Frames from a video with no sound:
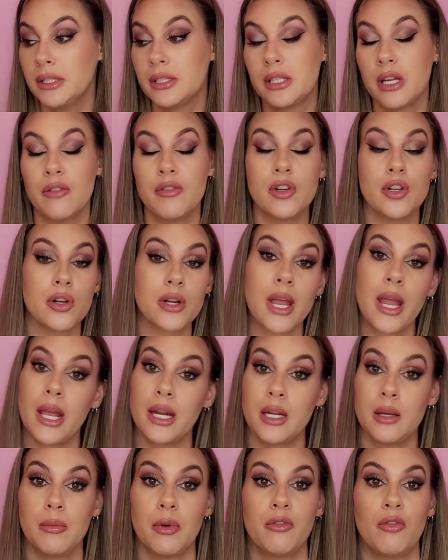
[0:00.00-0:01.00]
He's given her
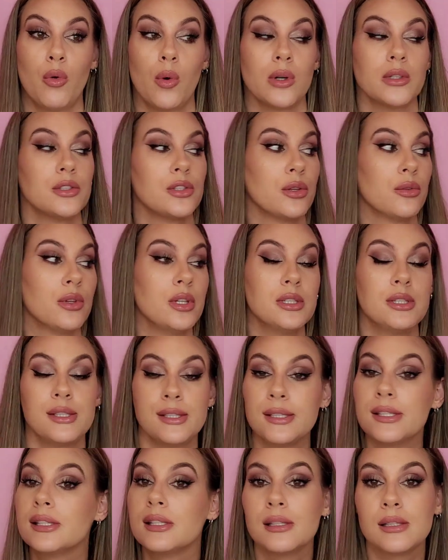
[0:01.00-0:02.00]
candy before, so
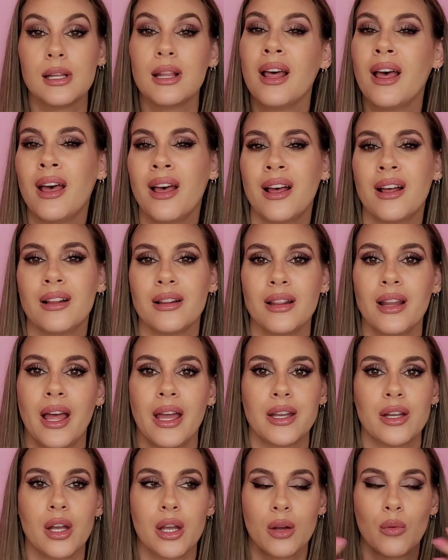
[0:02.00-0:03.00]
this isn't
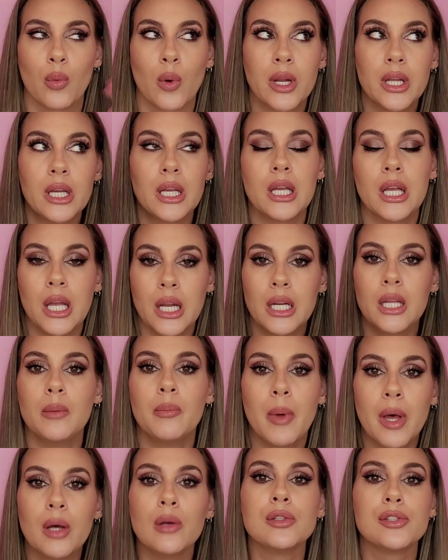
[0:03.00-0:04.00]
like ringing
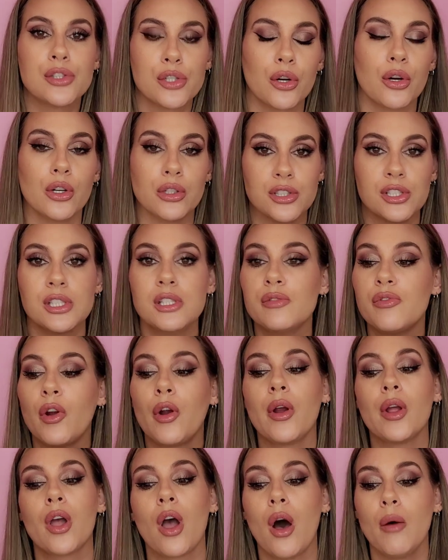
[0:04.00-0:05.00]
any bells to her. She's
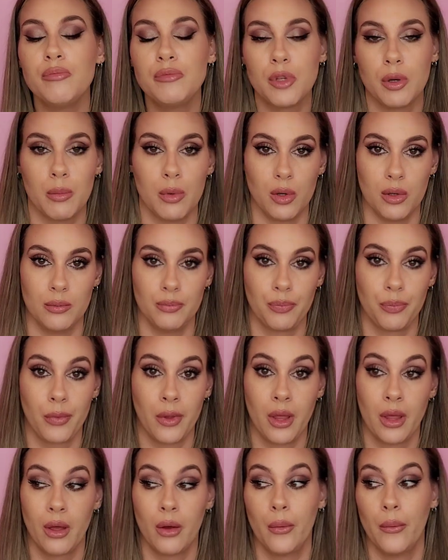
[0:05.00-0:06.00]
very comfortable.
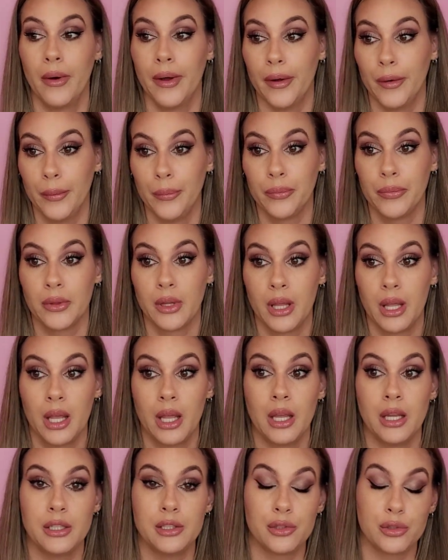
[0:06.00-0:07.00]
Well,
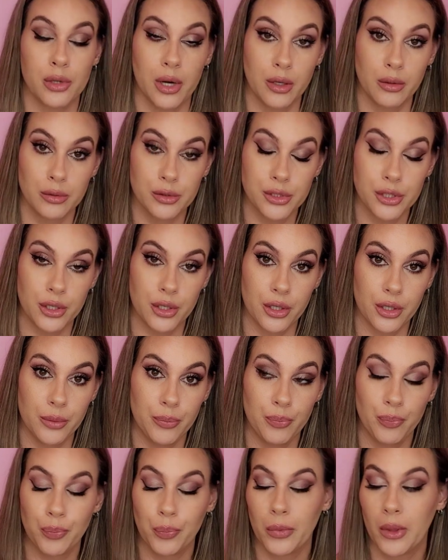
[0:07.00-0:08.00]
he strangles her.